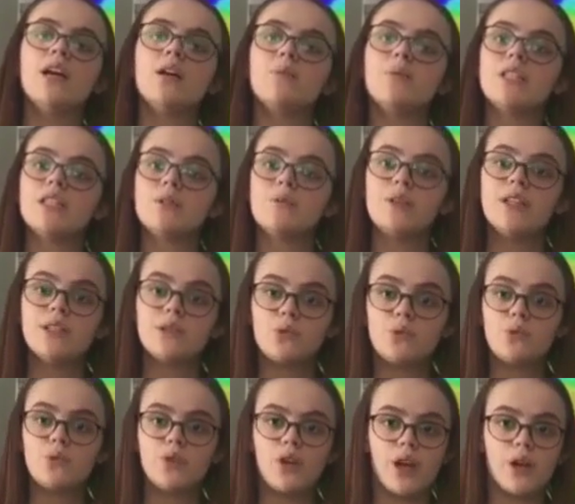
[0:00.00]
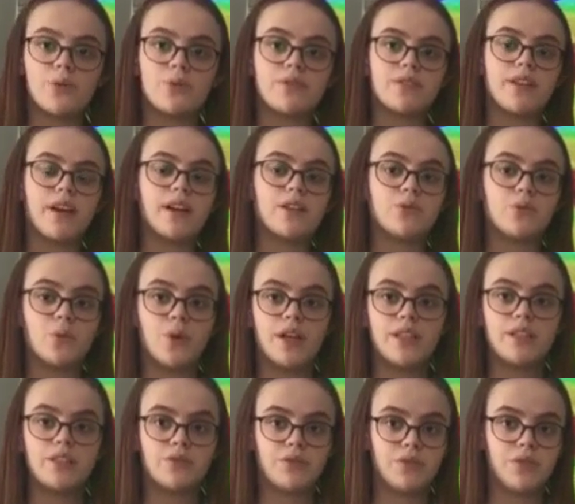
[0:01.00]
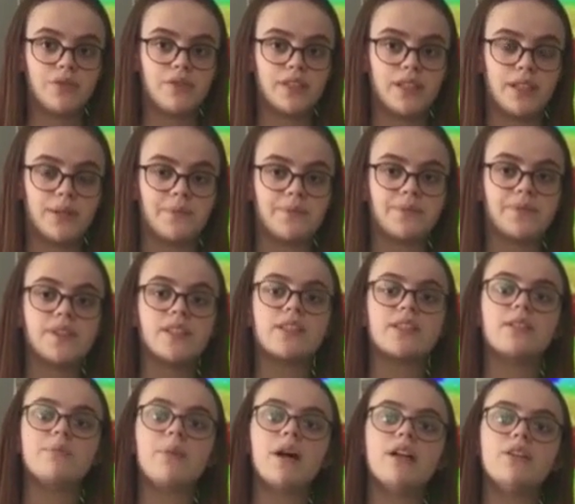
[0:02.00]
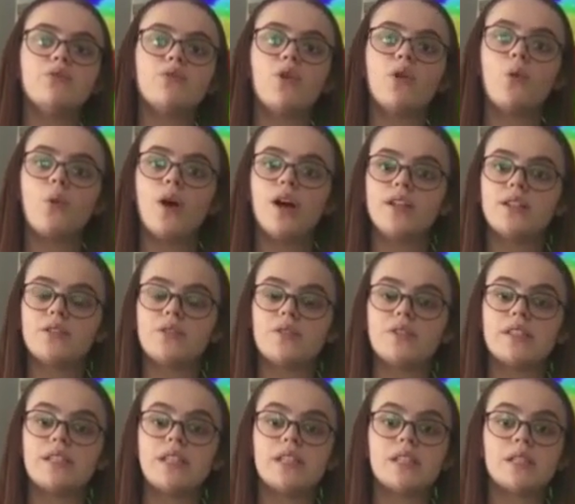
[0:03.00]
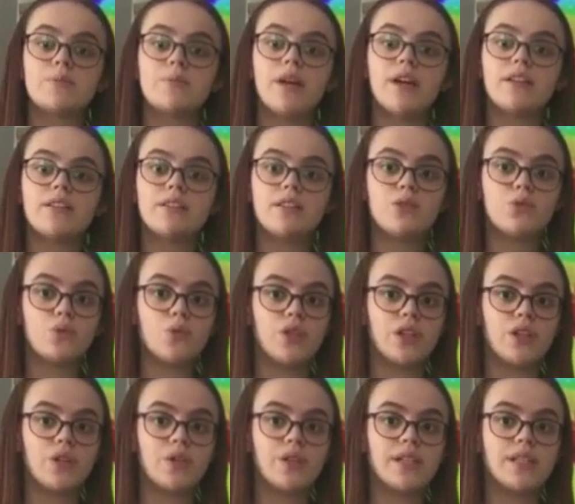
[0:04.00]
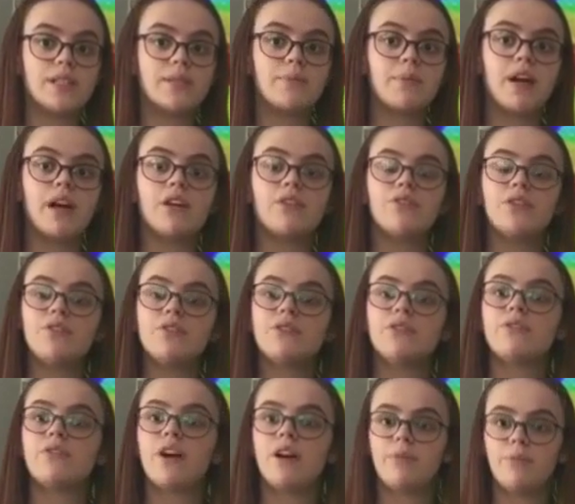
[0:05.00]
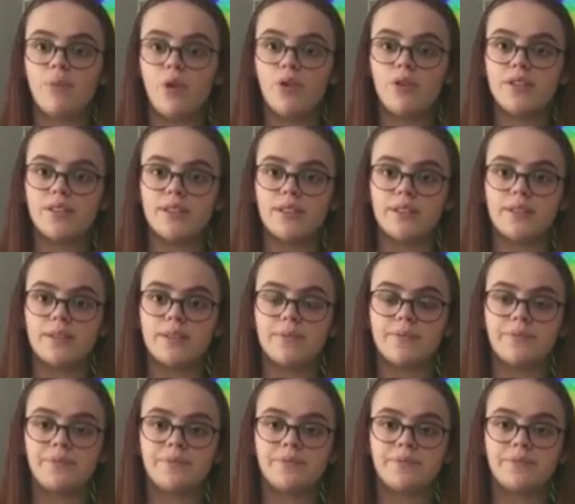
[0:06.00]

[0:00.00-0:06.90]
Between 2000 and 2050, the demand for water is expected to increase by 55%.